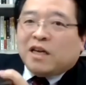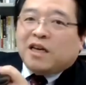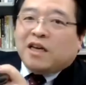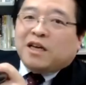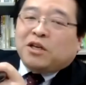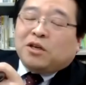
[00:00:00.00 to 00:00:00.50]

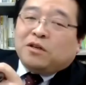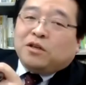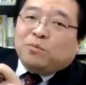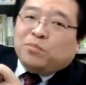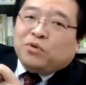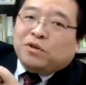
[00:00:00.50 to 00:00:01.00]
Uh,
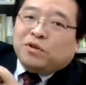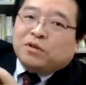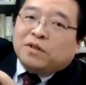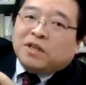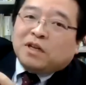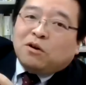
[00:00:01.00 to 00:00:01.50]
you put
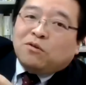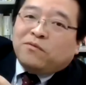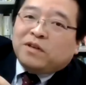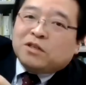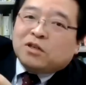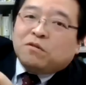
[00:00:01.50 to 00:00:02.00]
the raw
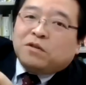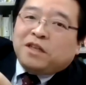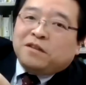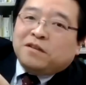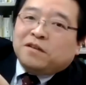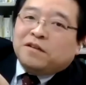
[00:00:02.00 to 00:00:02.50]
fish on
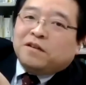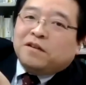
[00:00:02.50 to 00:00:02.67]
it